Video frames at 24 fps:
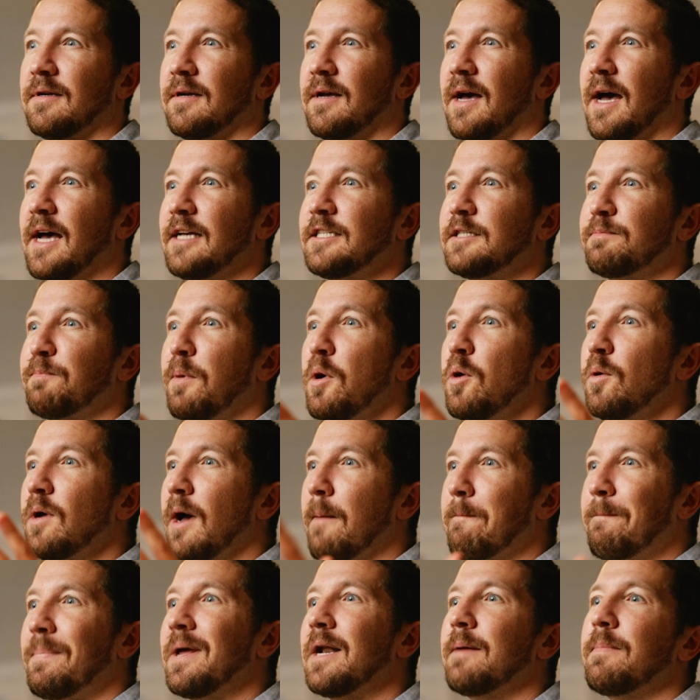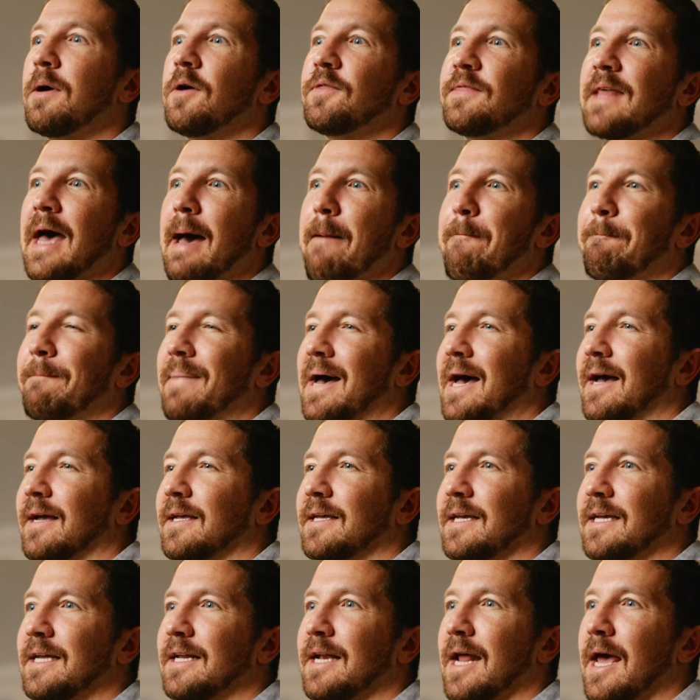I spoke a bit about that
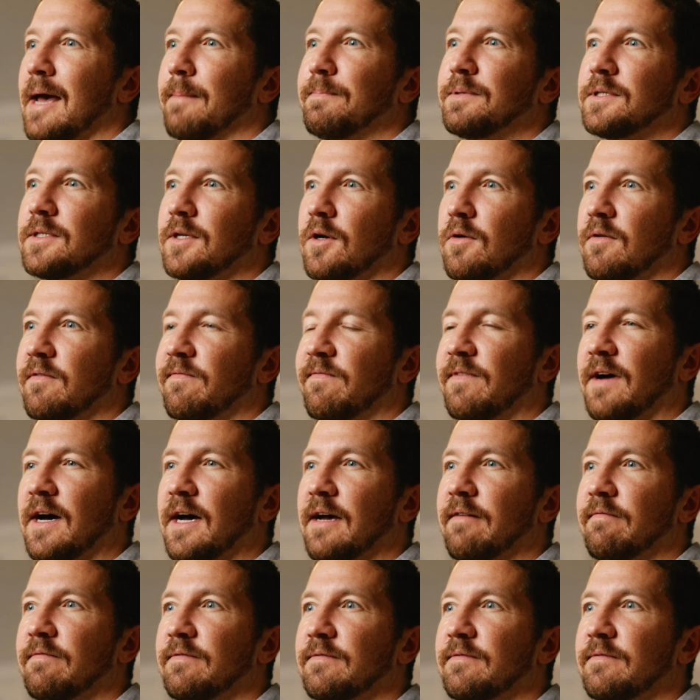back in episode 5.